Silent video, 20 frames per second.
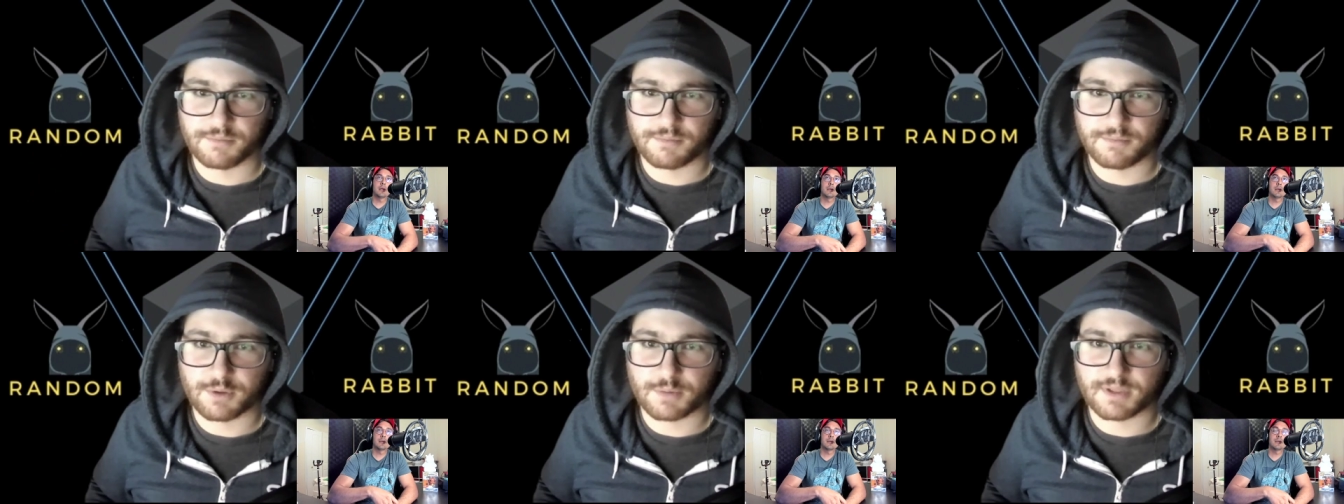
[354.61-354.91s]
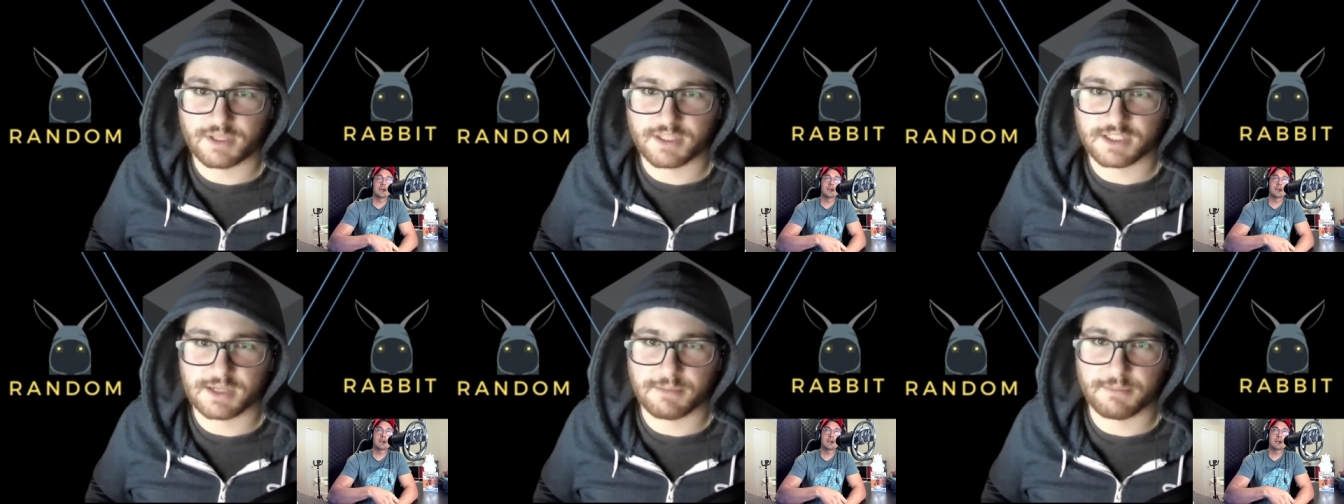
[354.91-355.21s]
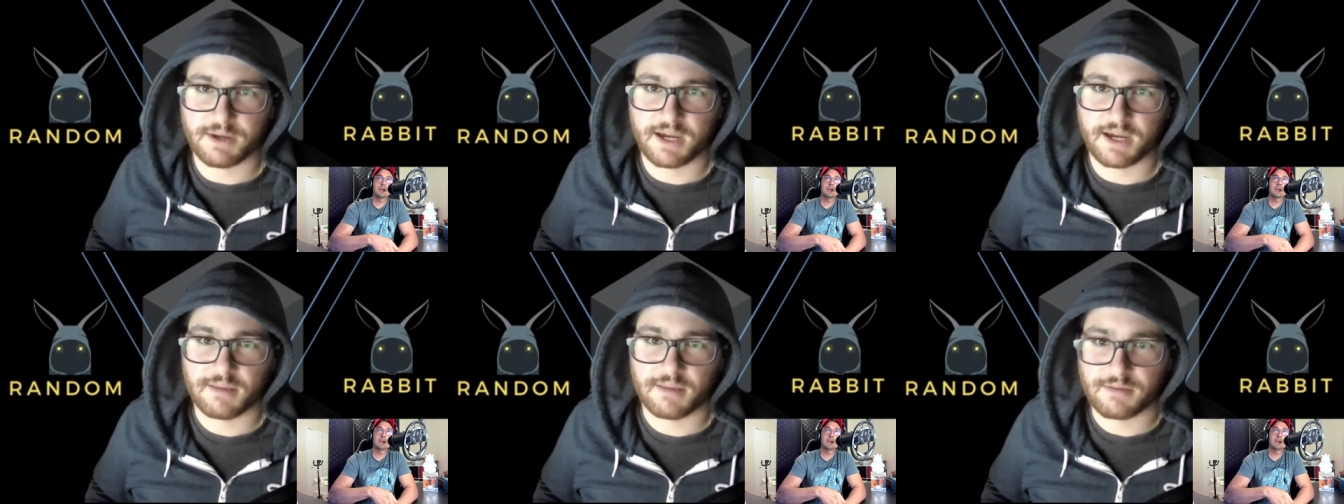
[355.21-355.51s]
put them on the same
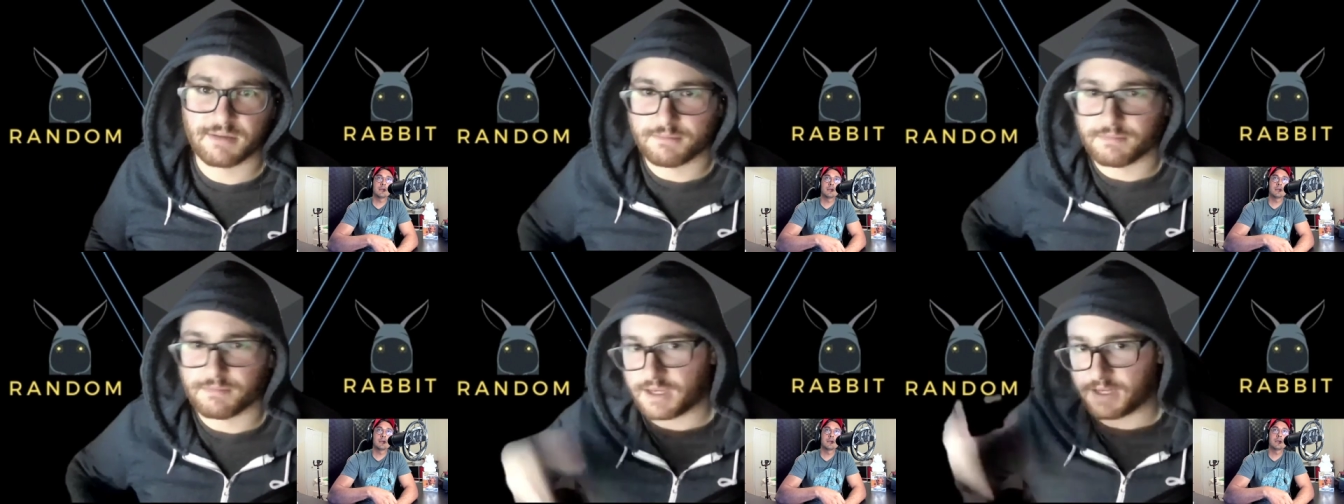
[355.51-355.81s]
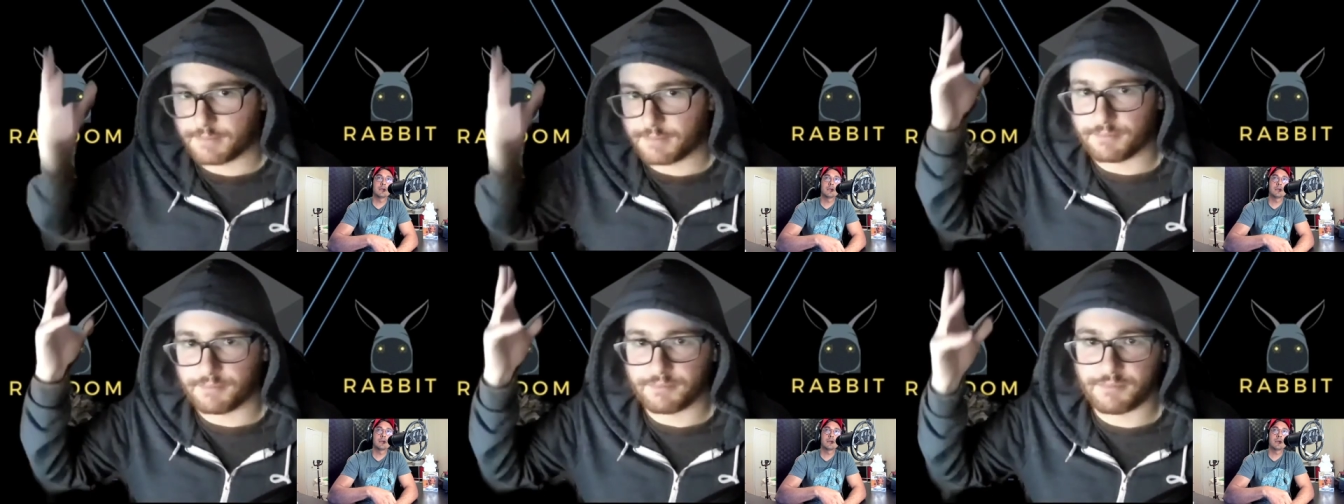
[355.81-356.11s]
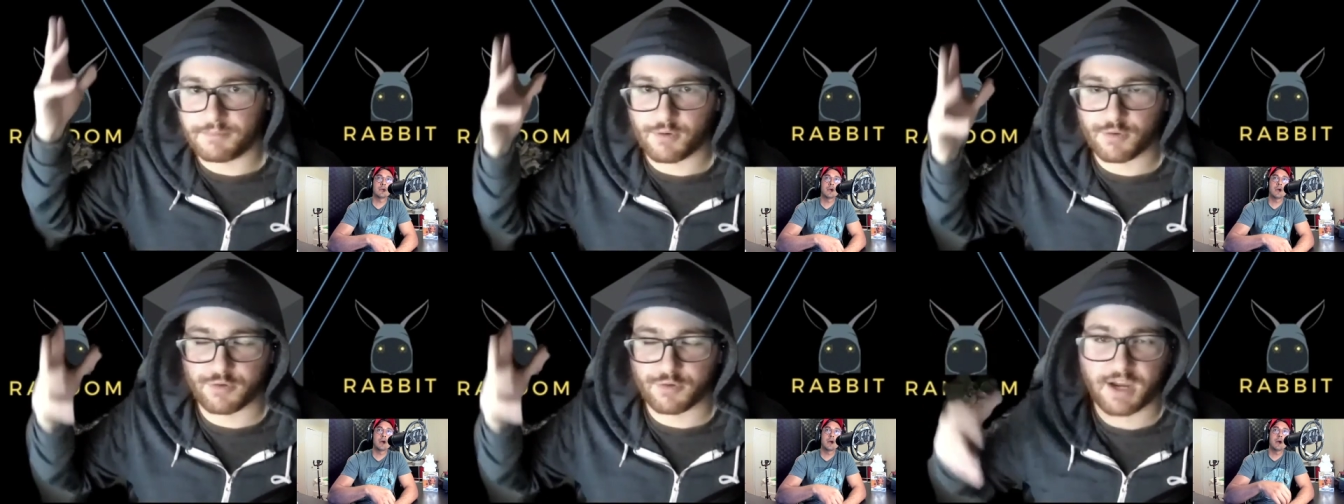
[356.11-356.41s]
path, and they can
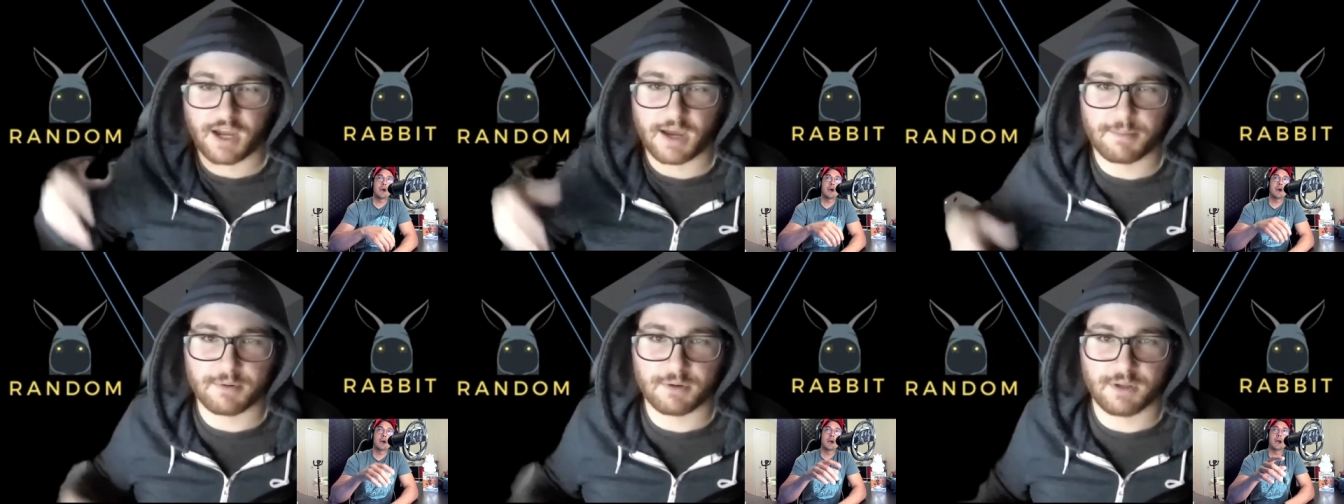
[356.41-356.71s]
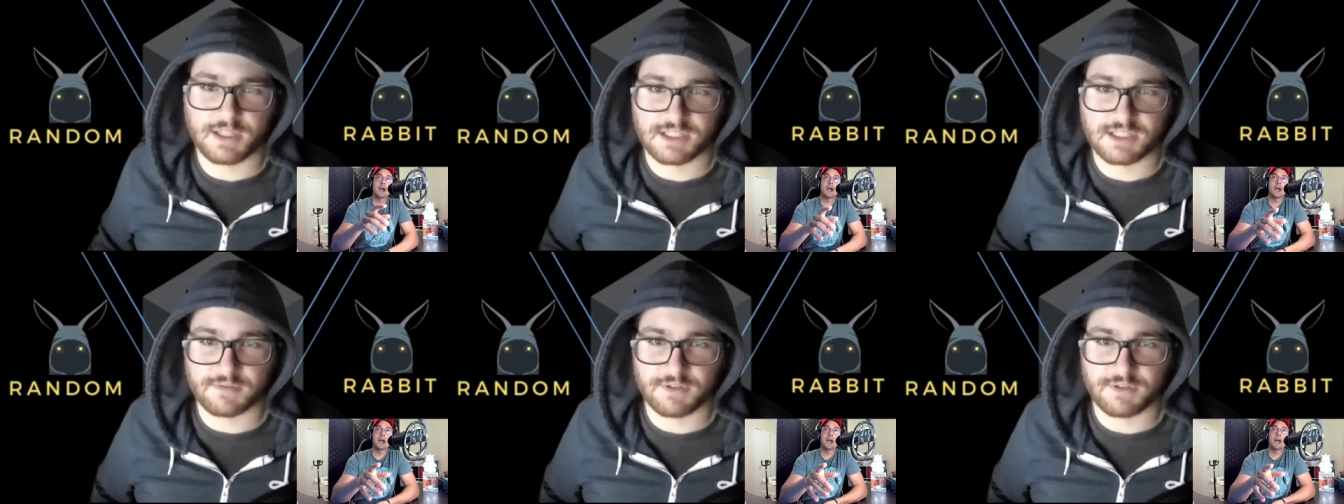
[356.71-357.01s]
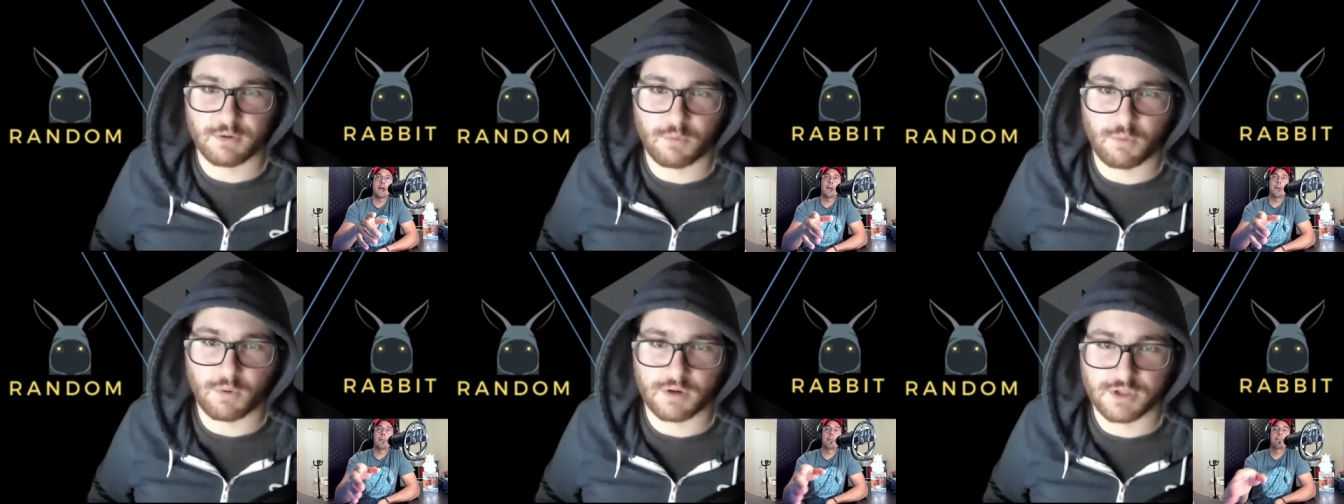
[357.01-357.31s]
throw their capital as if they
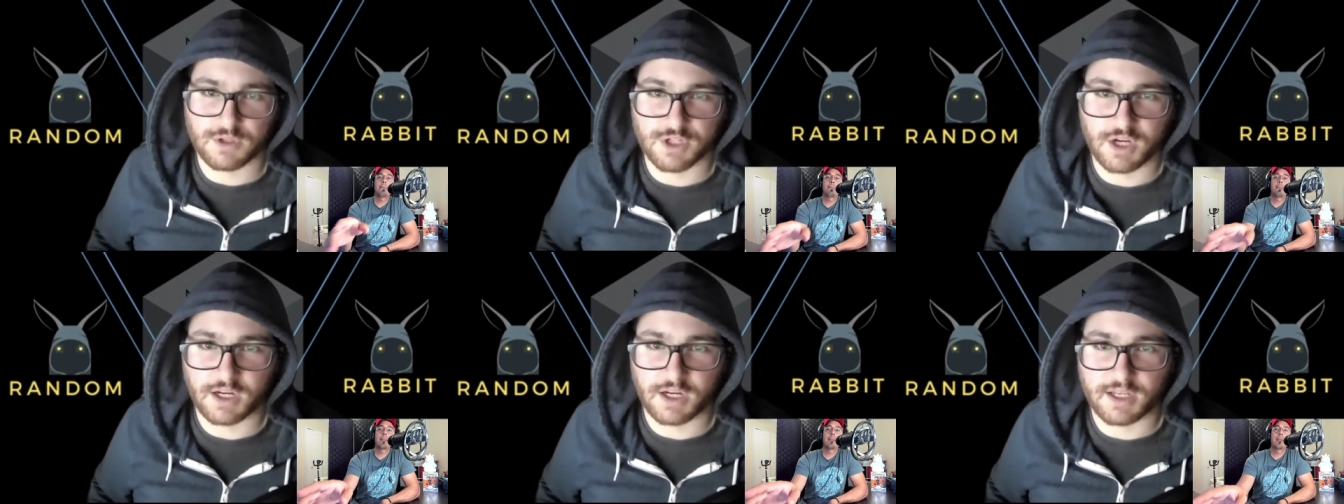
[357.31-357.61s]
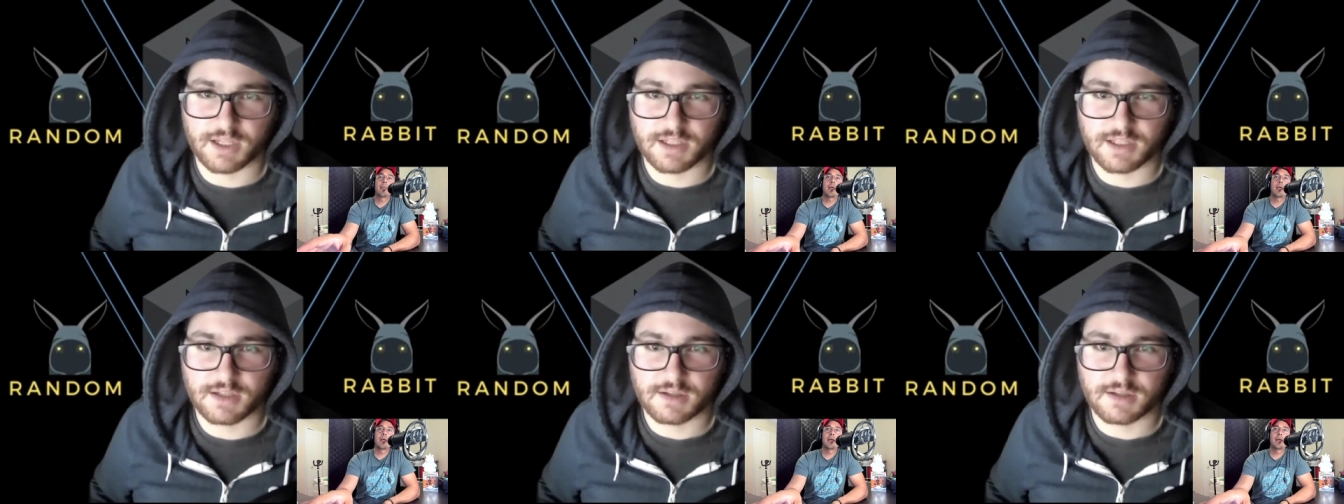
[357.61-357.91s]
were one giant entity.